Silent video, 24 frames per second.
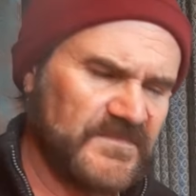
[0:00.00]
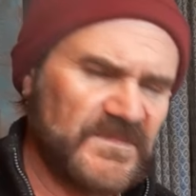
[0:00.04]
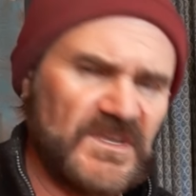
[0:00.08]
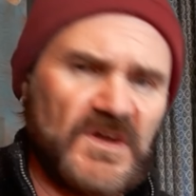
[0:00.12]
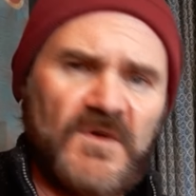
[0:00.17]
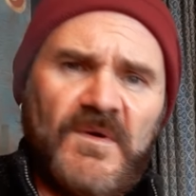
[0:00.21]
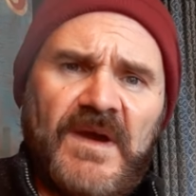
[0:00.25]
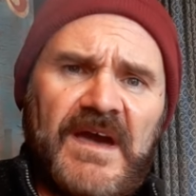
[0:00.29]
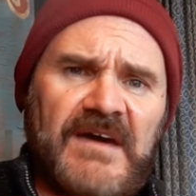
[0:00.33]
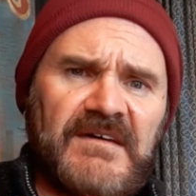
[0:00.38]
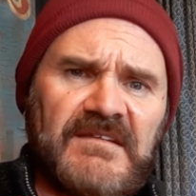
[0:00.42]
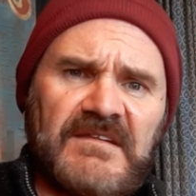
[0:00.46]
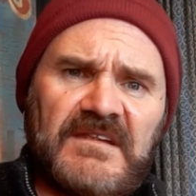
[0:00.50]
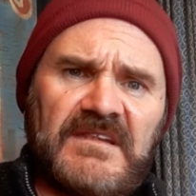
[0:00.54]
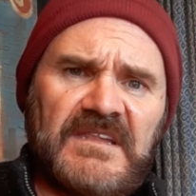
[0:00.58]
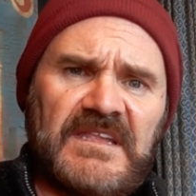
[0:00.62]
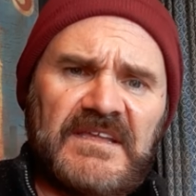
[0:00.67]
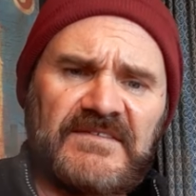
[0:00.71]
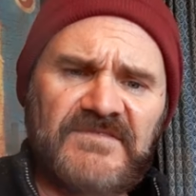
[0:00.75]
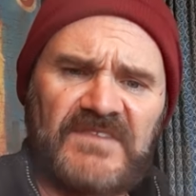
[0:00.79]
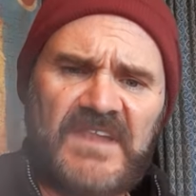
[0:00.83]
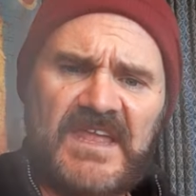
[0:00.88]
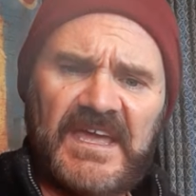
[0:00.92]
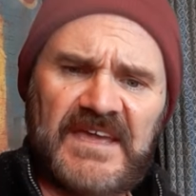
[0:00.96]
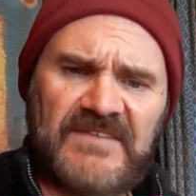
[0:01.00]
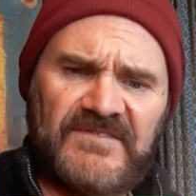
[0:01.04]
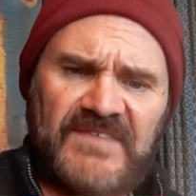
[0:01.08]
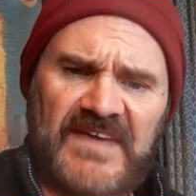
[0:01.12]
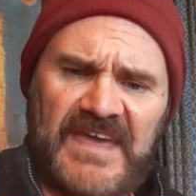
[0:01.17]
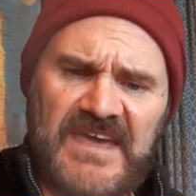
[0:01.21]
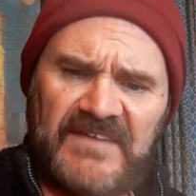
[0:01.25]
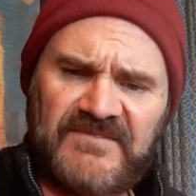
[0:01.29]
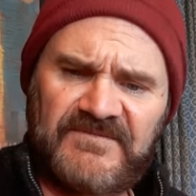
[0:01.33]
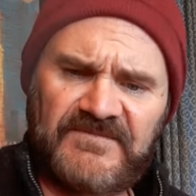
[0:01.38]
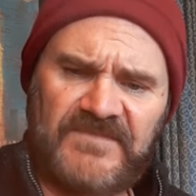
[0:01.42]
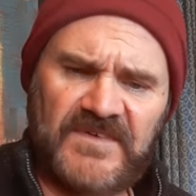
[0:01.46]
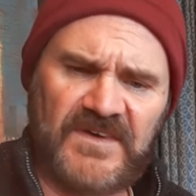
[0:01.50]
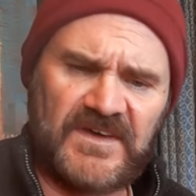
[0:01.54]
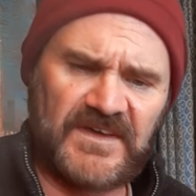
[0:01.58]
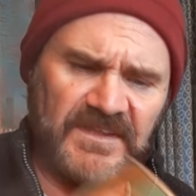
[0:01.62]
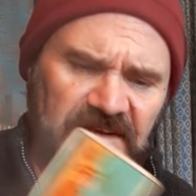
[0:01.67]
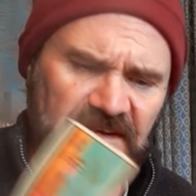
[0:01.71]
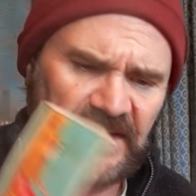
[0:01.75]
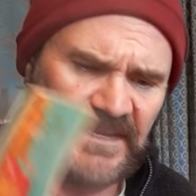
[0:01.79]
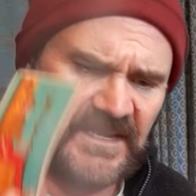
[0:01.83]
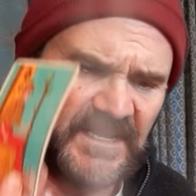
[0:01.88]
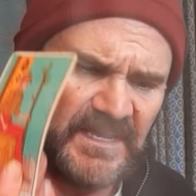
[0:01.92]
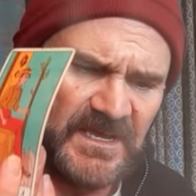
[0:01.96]
Go out, live life, have
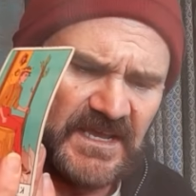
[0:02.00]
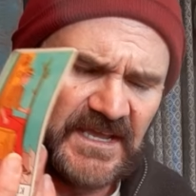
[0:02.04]
fun.